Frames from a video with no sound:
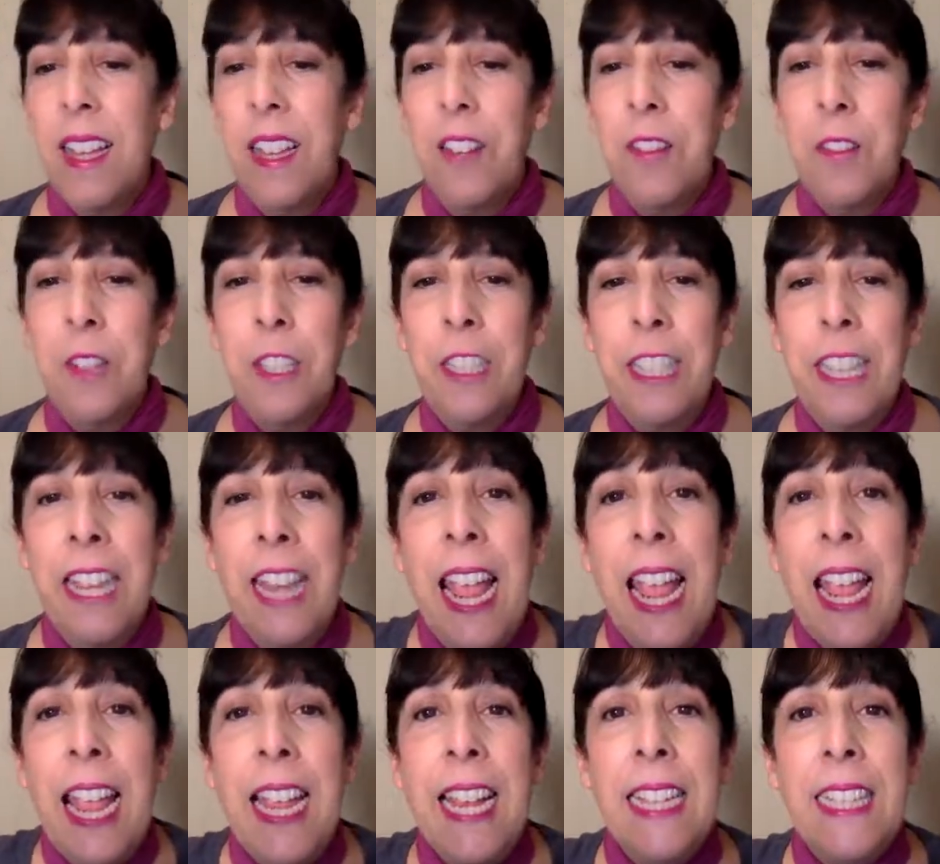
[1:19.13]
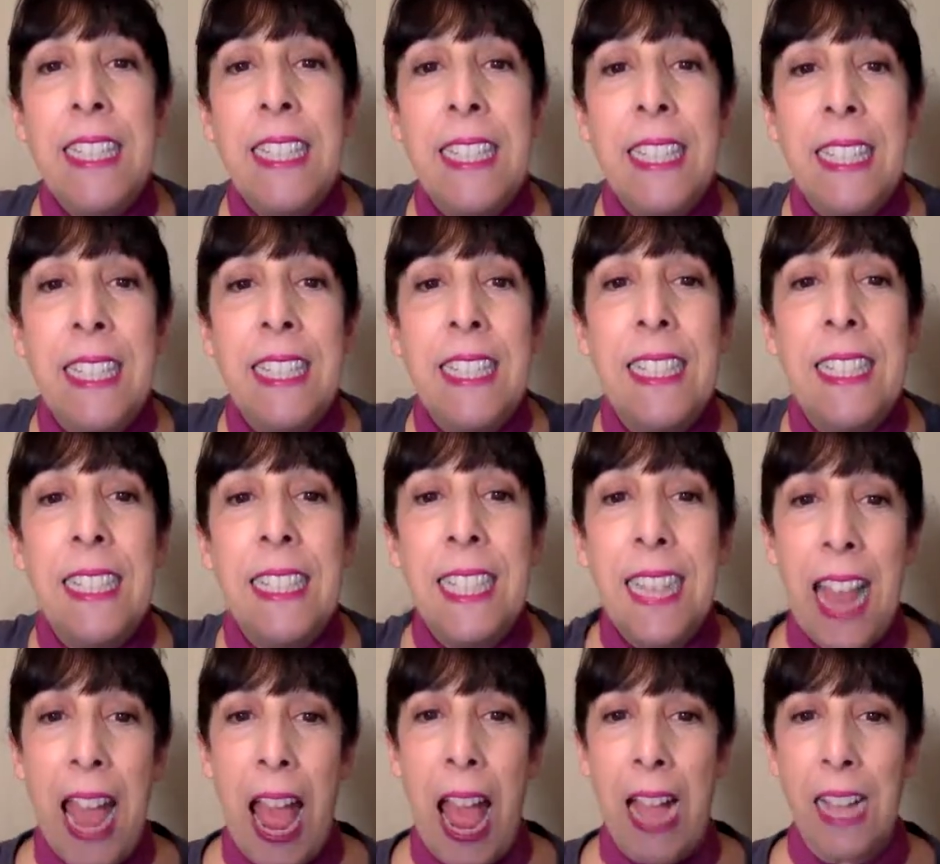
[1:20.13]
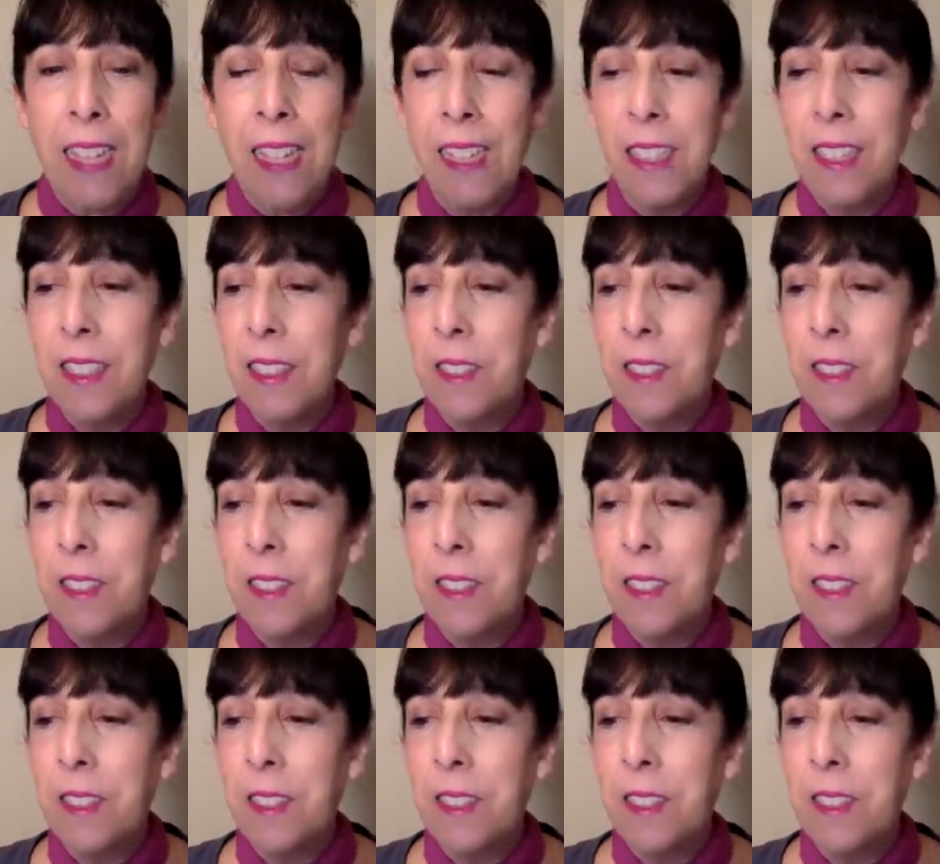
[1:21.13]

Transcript: For today's snack,